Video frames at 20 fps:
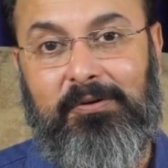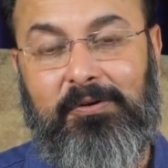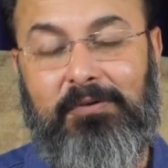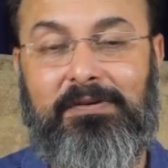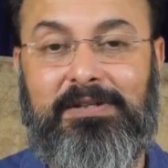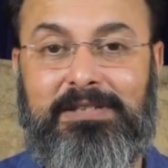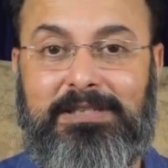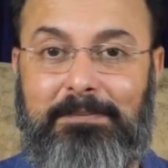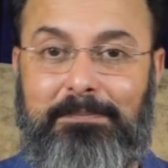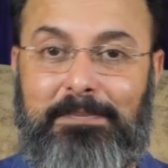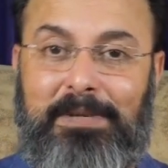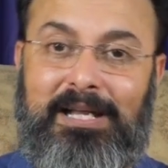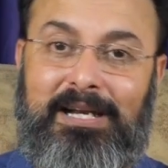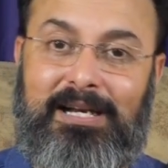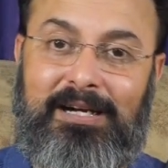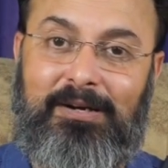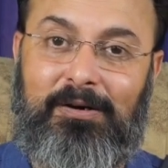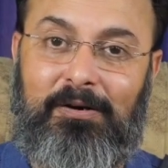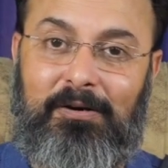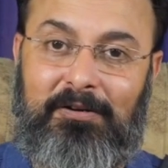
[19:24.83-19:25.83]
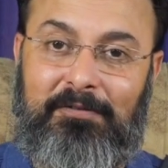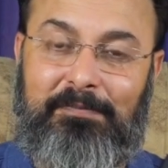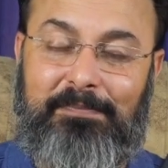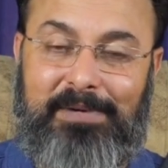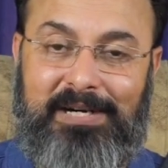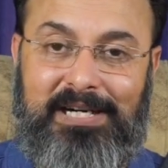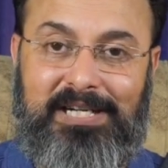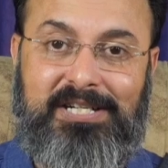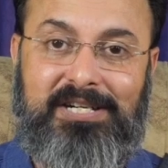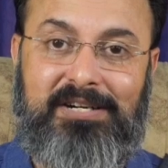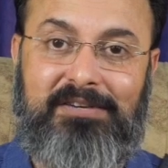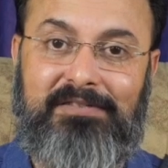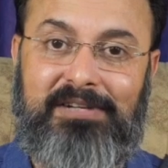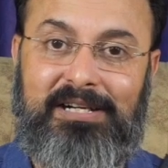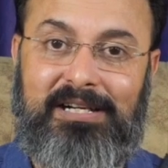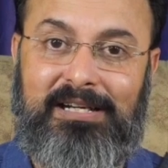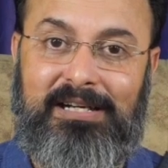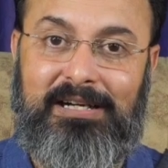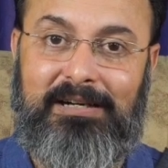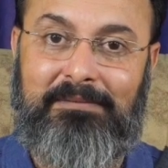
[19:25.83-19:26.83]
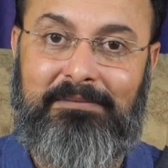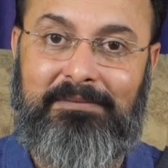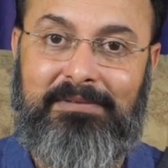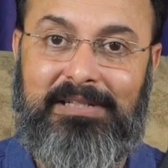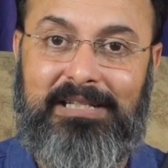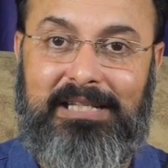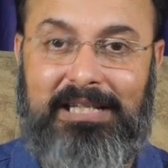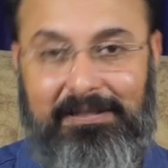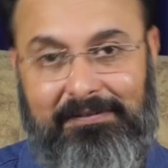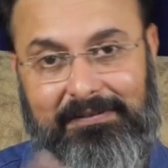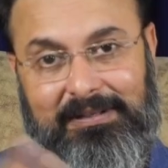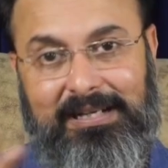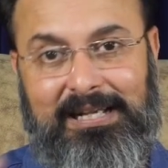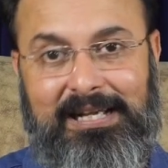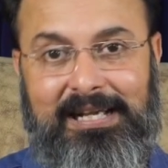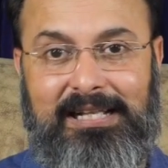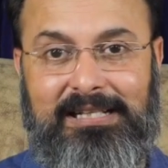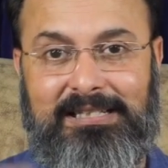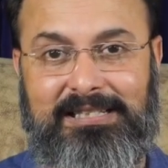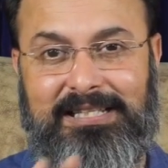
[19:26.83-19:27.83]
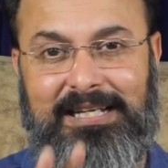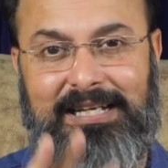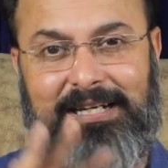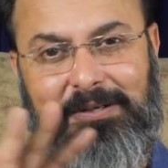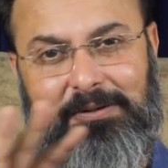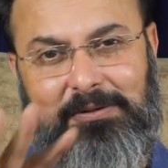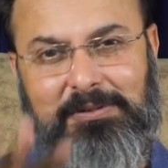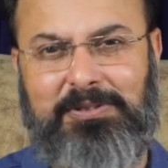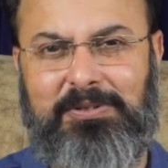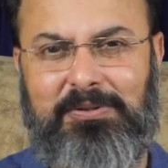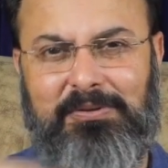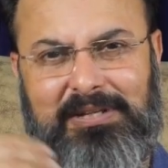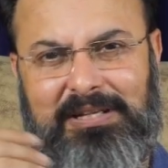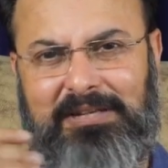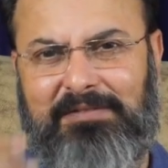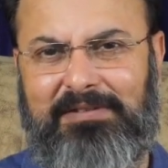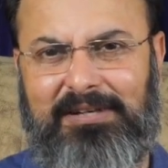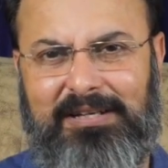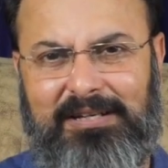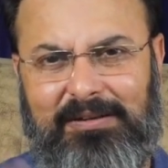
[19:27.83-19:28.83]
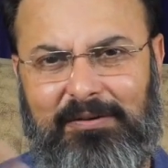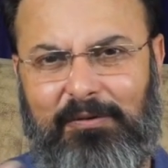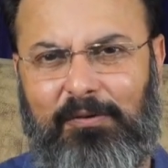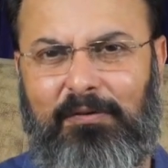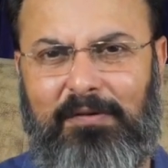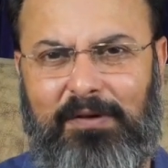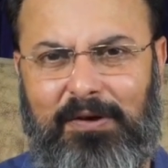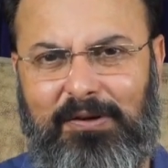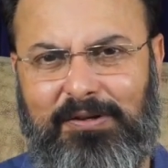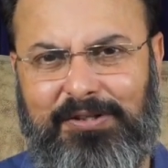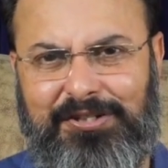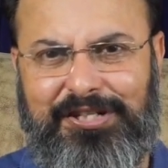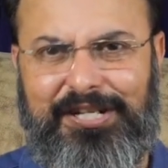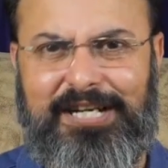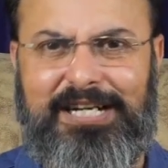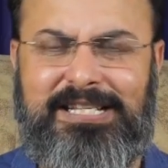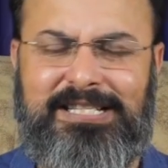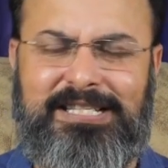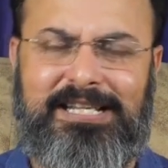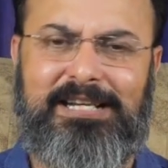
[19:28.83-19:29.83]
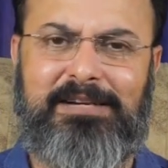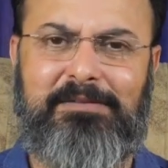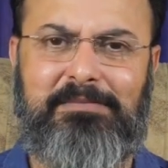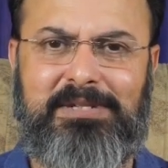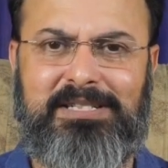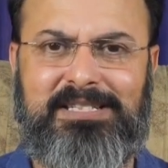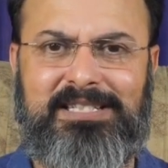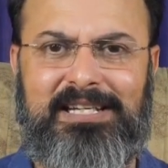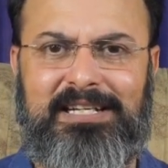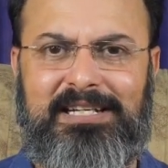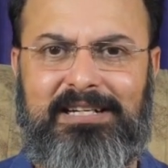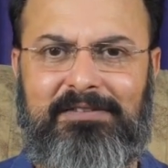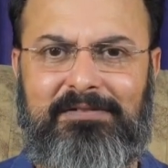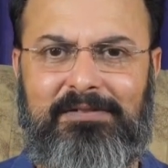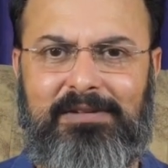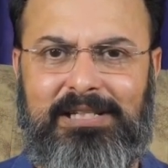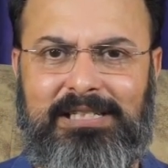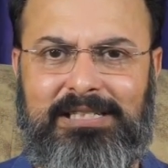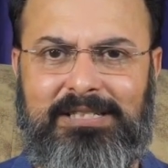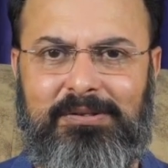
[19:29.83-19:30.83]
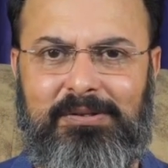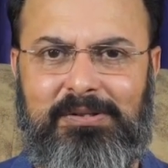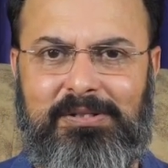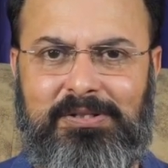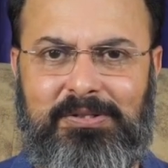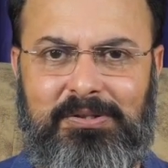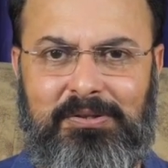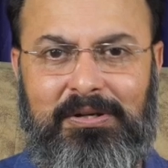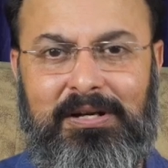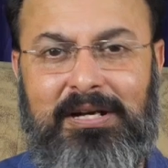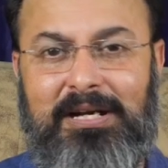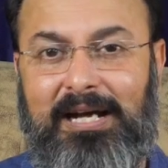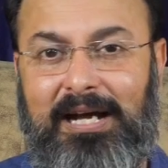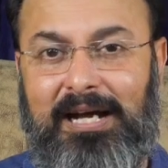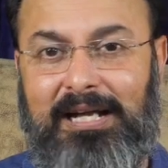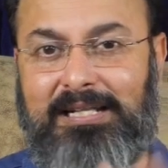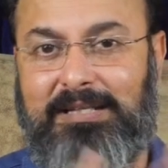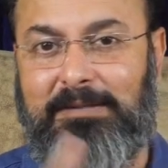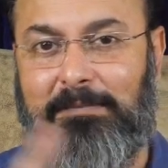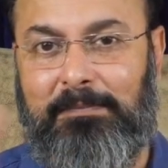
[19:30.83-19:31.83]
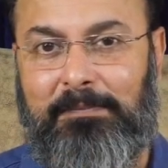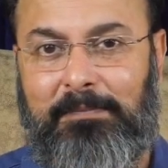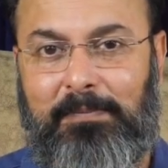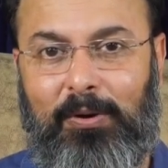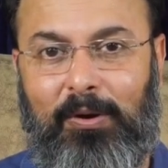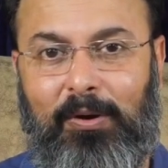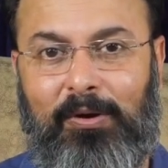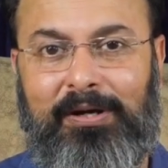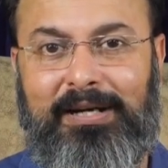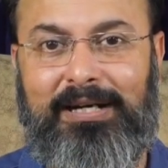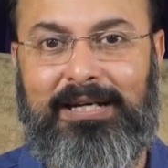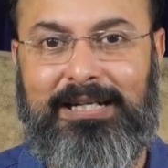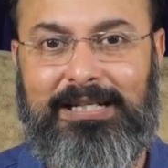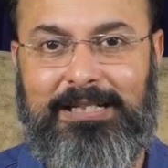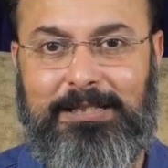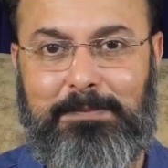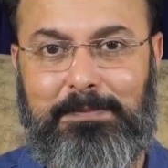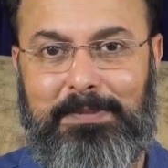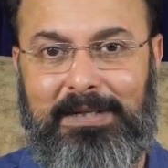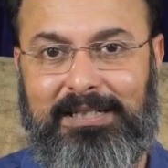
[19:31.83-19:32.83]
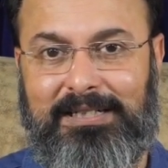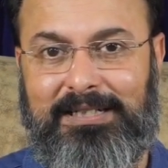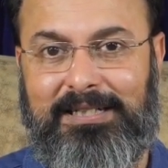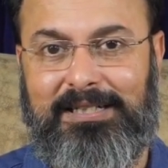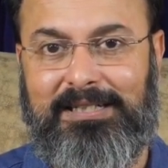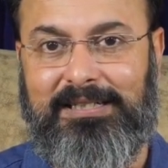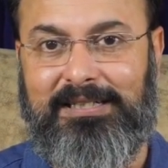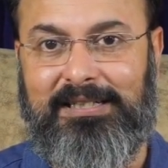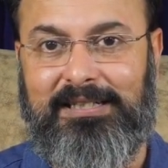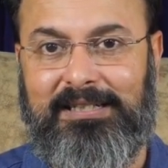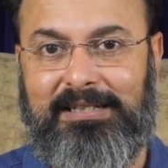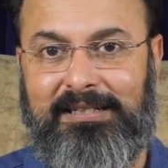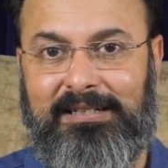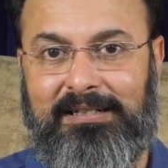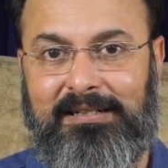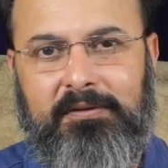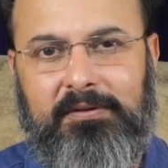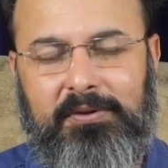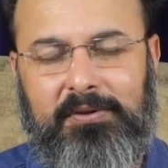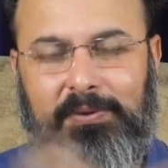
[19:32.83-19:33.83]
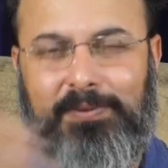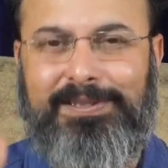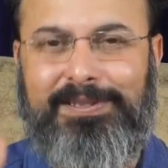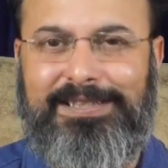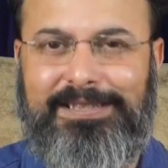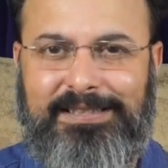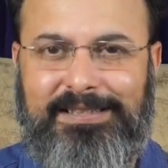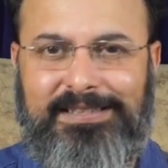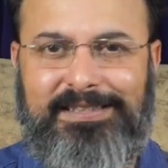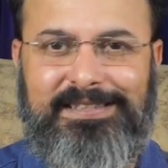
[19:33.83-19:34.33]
towards the parent, a lot of pressure will come, even health side also, even overall stress element side wise also, and blockade expected there. So